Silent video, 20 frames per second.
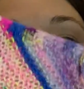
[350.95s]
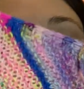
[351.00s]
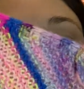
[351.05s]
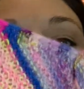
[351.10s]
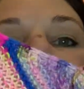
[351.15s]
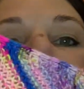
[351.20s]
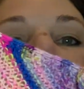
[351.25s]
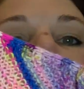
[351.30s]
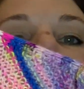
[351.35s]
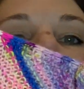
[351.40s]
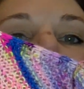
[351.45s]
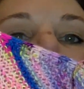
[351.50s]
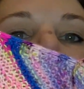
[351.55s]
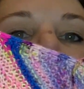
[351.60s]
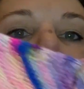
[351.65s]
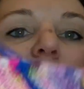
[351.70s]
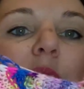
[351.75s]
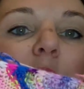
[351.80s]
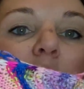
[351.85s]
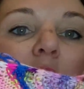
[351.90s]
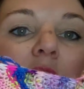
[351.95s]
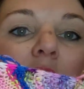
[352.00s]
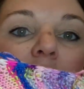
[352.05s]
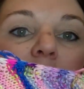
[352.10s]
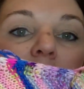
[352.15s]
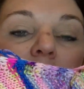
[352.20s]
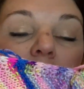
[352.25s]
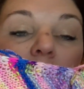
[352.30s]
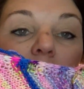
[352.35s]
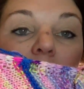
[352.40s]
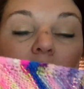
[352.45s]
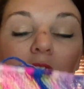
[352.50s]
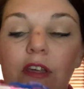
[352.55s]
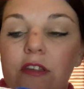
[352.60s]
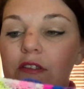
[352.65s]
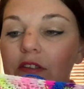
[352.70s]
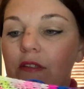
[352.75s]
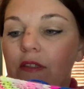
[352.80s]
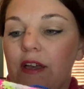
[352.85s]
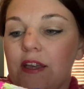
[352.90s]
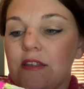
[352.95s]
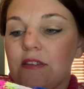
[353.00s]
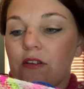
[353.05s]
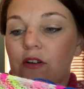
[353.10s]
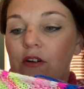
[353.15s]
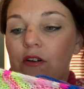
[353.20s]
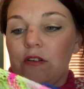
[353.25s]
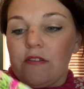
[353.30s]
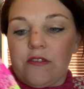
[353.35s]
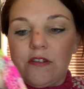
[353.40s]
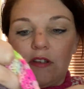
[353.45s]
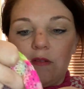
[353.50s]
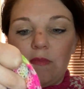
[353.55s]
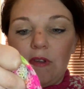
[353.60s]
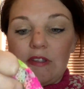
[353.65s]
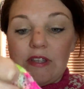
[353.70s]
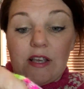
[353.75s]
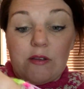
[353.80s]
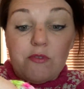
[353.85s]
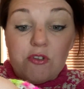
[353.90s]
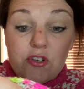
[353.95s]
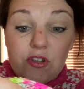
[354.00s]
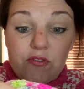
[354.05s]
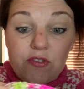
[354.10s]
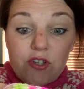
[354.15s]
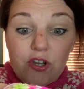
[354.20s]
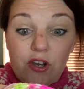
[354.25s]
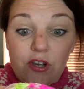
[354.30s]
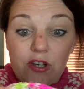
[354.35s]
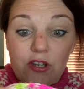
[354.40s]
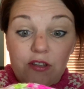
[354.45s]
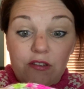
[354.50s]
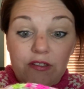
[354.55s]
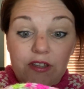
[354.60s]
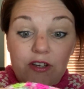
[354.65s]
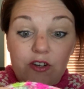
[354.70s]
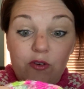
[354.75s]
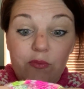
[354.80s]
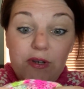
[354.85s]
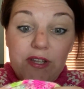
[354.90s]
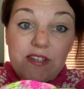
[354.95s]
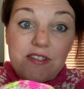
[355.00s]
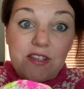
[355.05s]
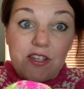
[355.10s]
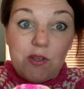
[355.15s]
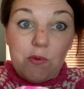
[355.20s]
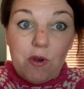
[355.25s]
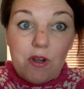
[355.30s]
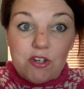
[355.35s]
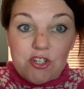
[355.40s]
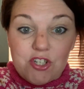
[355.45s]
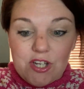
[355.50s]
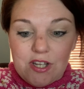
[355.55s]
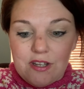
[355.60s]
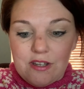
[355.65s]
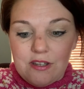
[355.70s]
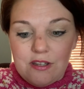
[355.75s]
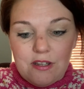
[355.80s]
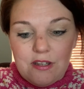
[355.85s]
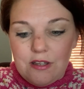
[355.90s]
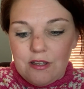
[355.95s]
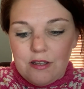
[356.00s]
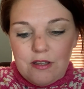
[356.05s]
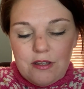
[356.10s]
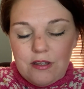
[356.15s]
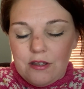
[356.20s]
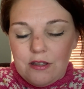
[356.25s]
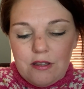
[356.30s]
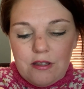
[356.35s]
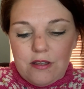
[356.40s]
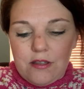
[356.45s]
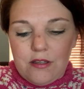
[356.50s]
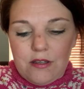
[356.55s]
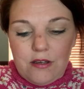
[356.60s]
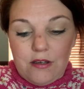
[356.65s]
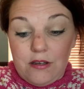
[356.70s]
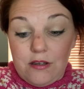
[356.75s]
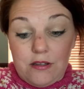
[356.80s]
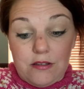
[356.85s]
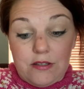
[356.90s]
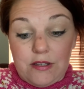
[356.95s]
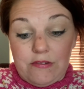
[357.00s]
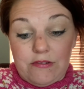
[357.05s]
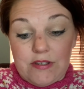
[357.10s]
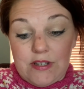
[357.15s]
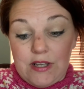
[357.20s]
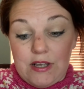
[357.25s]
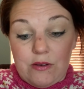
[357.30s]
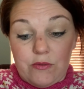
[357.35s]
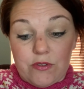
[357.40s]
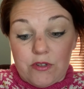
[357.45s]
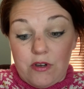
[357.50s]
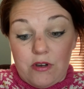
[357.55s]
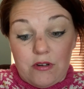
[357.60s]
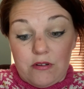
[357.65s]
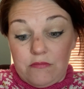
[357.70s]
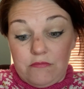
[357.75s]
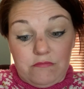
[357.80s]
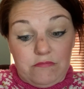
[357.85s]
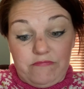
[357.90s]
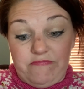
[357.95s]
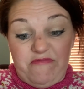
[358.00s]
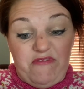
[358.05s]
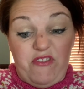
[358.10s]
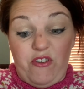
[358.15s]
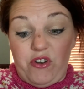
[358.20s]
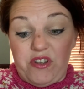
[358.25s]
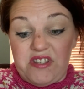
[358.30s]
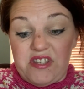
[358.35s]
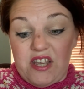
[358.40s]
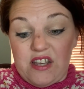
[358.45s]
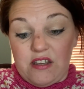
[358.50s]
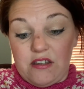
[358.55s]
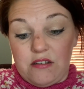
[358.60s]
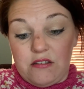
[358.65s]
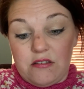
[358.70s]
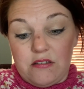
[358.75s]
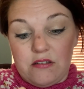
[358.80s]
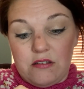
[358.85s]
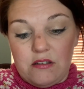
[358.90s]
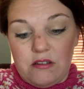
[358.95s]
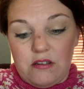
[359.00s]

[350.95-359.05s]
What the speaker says: Look, Peggy got it this morning, so that is awesome. I was like, I've just got the toilet, Theo, please can you watch her? Seriously, I was gone 40 seconds.